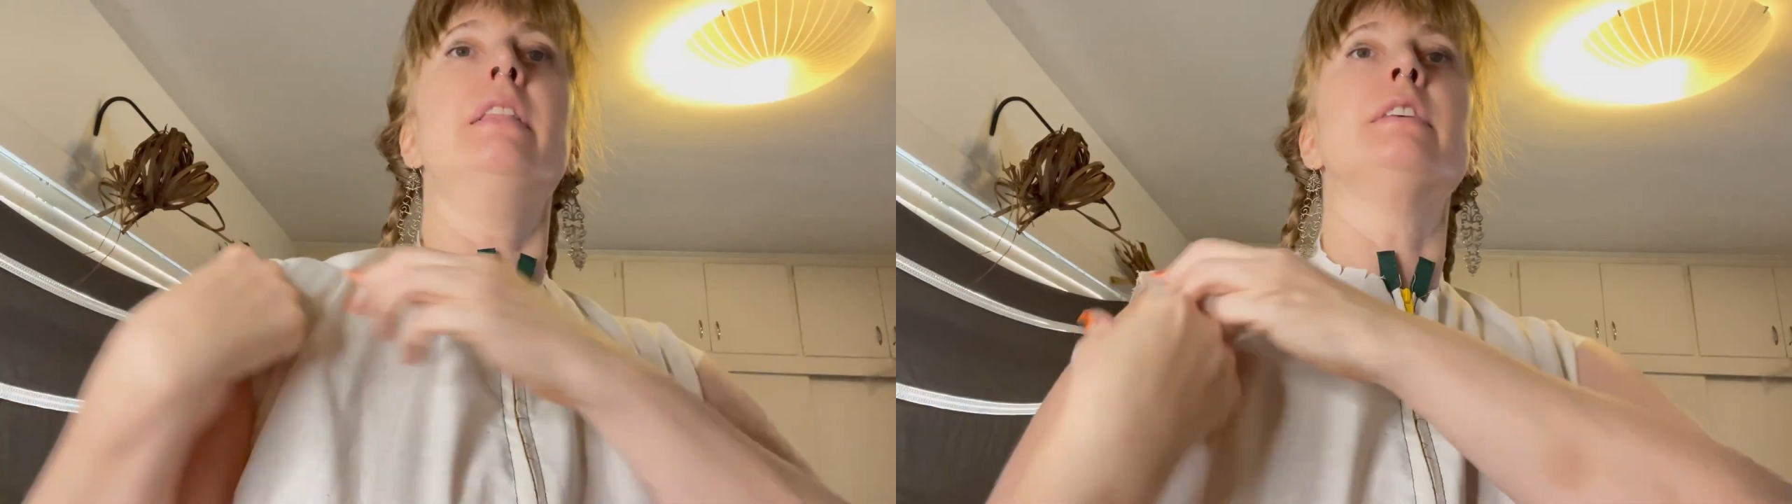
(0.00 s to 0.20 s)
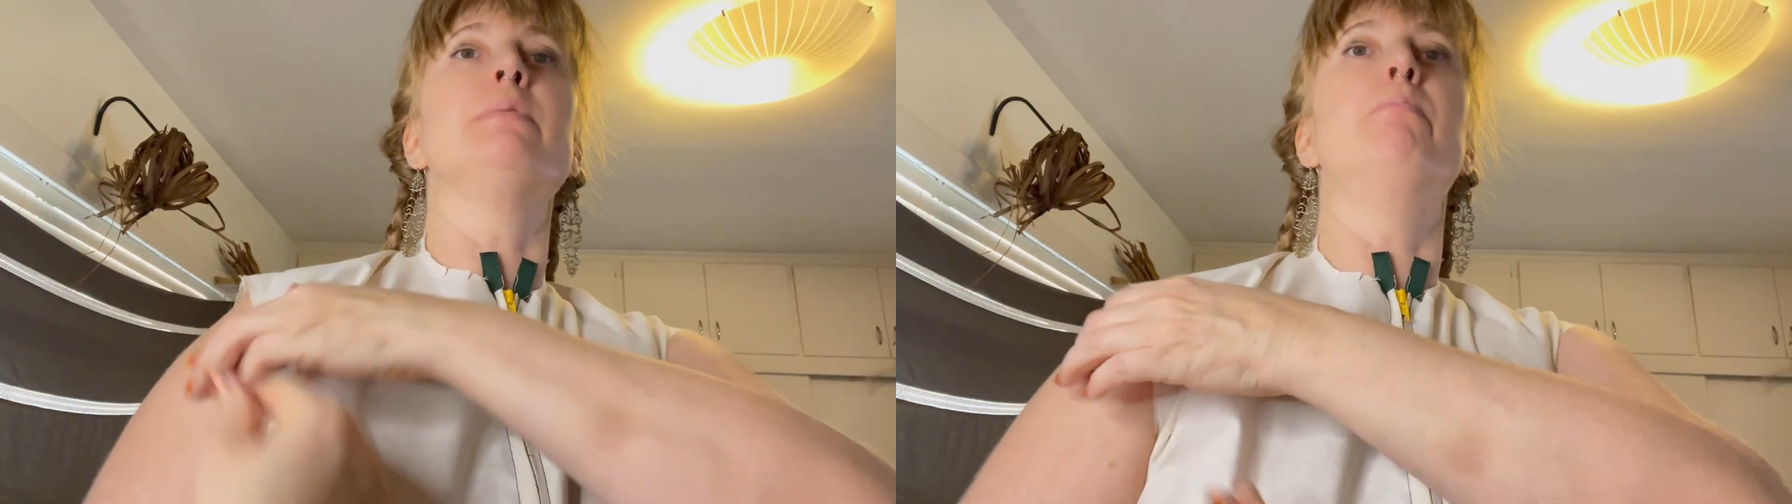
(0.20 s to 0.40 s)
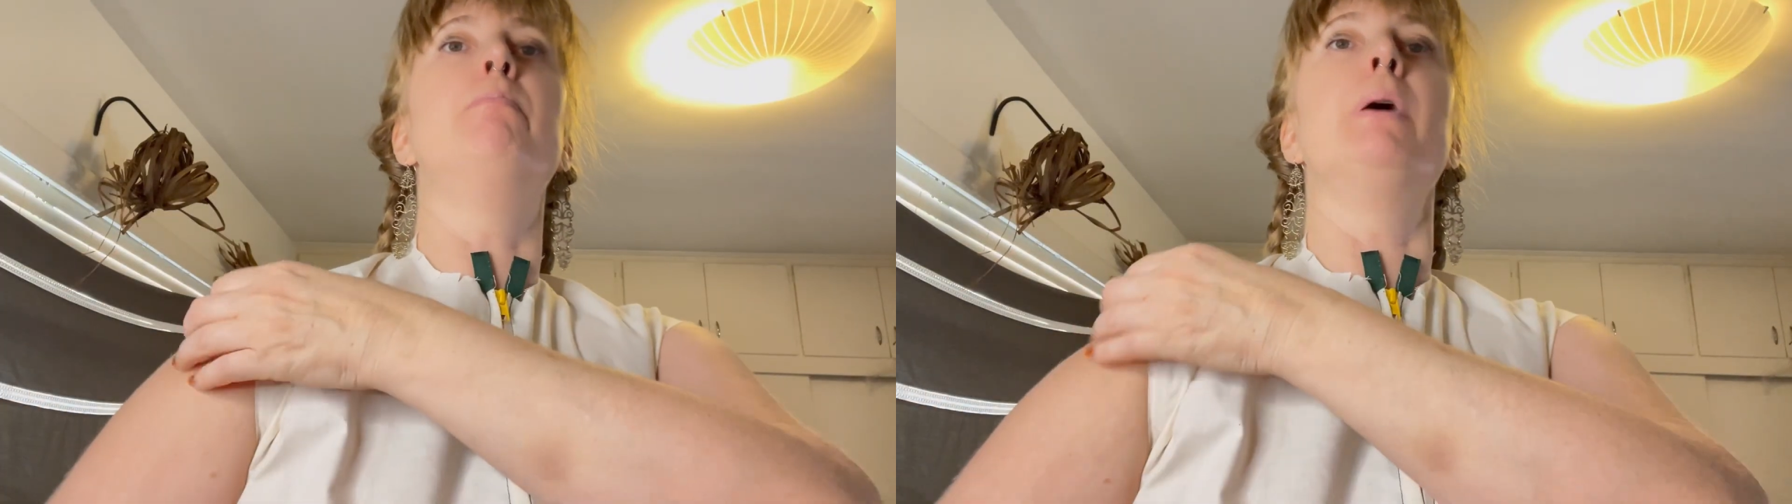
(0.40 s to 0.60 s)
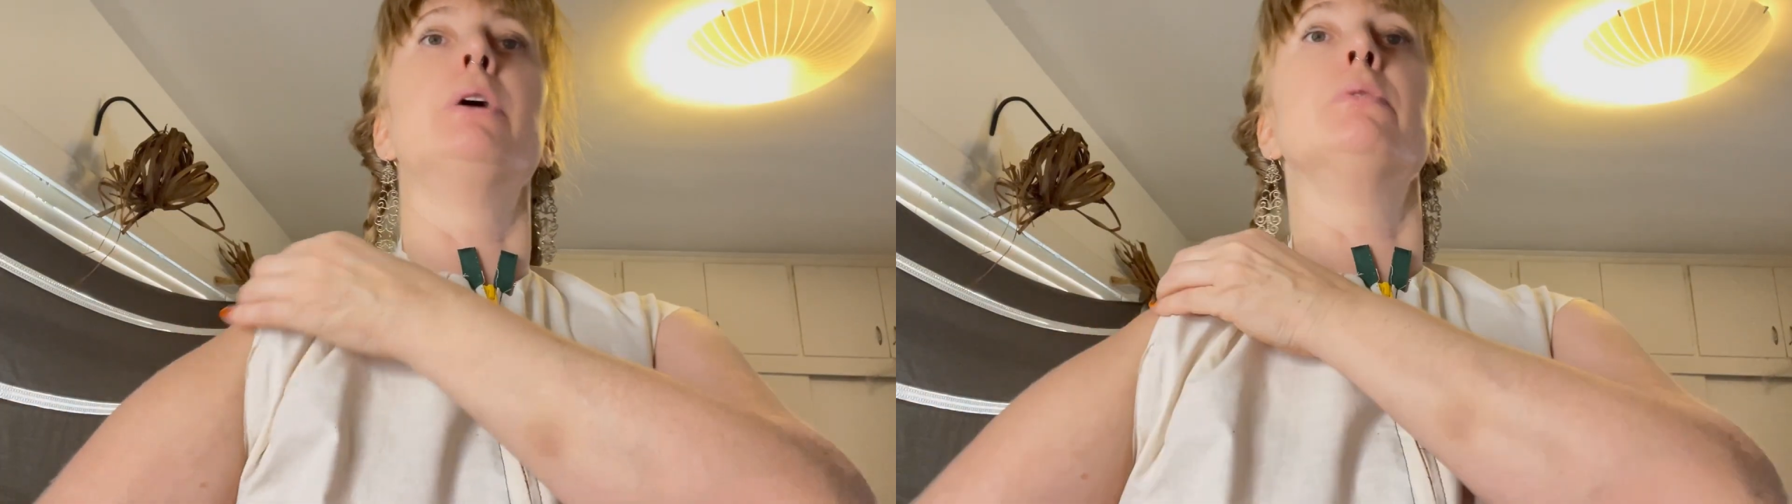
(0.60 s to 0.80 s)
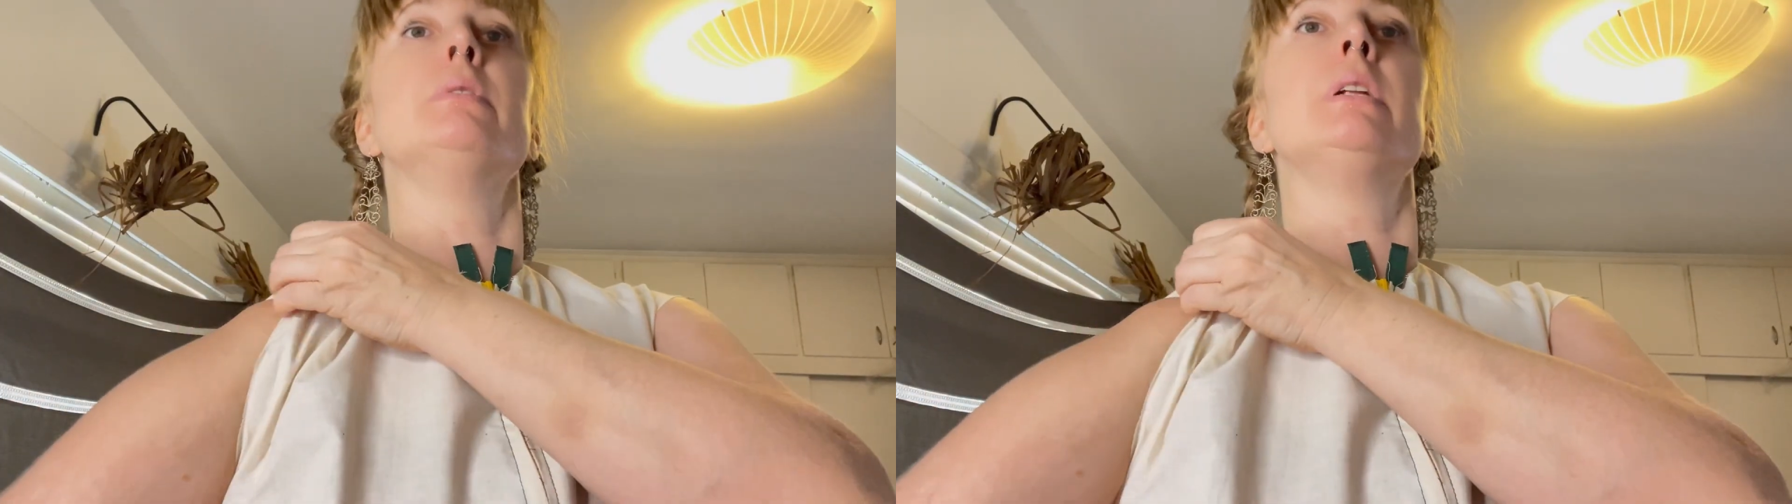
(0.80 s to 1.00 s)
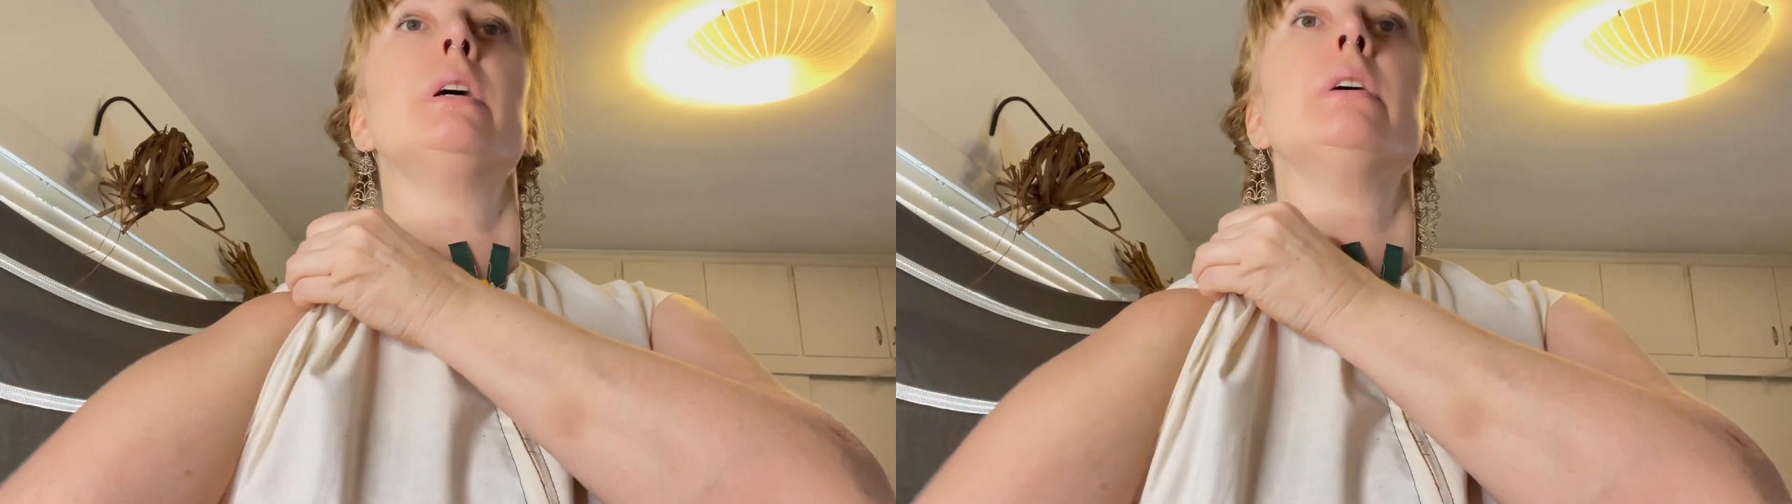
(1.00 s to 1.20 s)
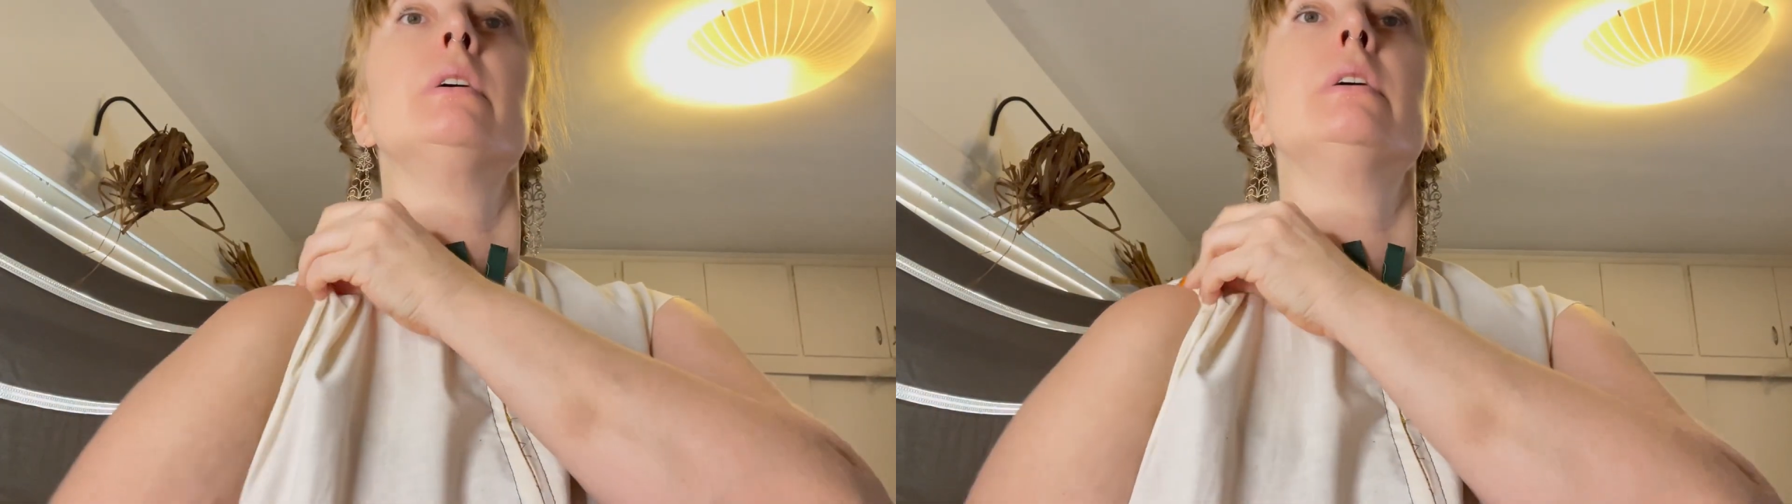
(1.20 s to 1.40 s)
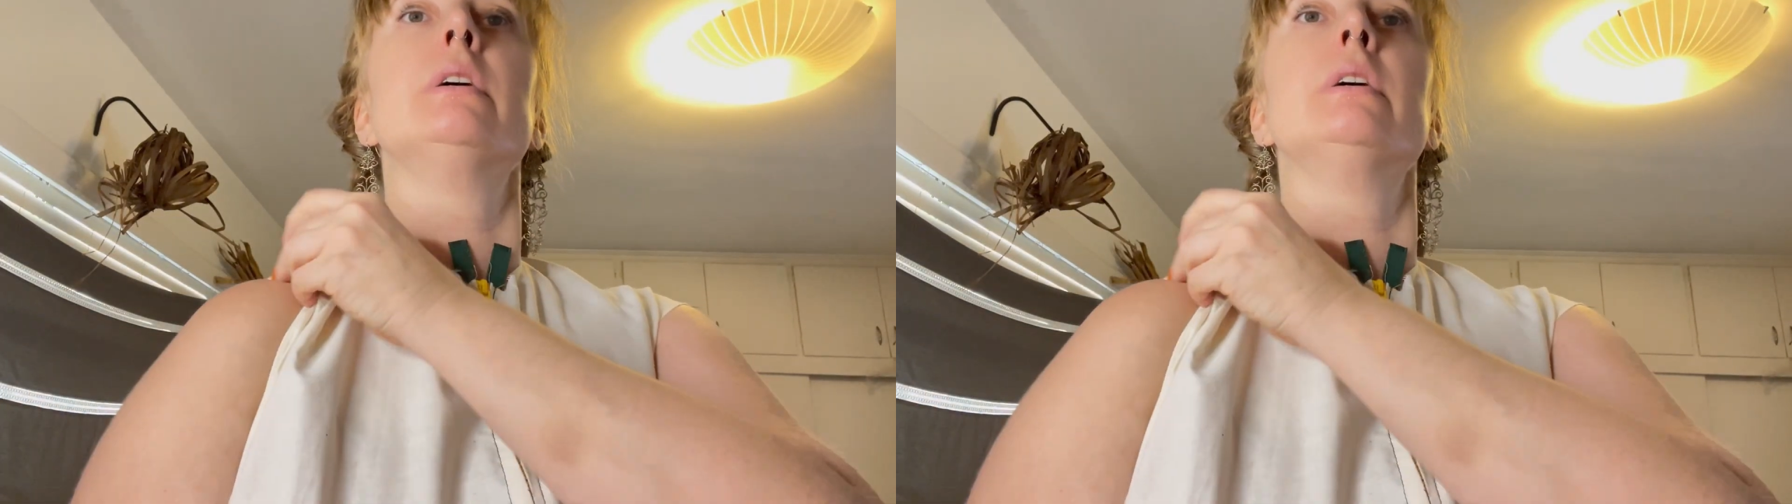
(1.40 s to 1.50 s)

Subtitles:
this bone